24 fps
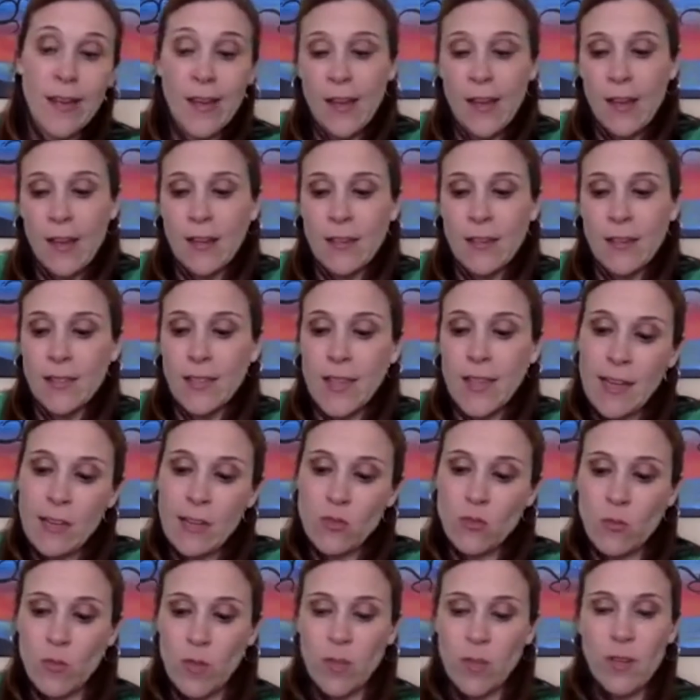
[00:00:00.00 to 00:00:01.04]
schedule.
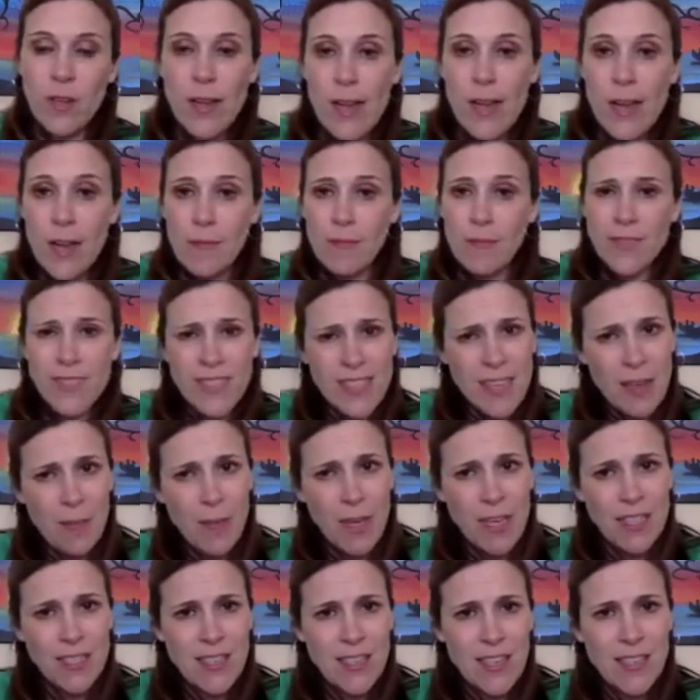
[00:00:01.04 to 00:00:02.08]
Does that make
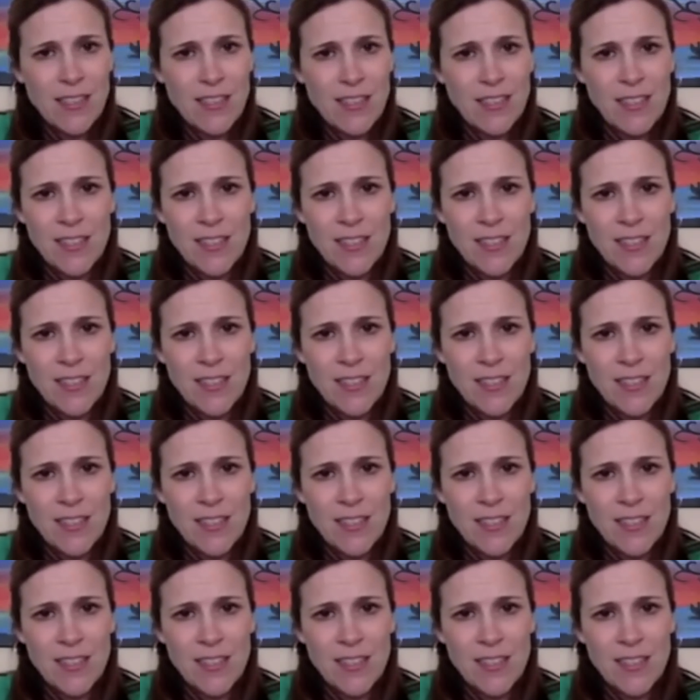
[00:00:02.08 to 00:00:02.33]
sense?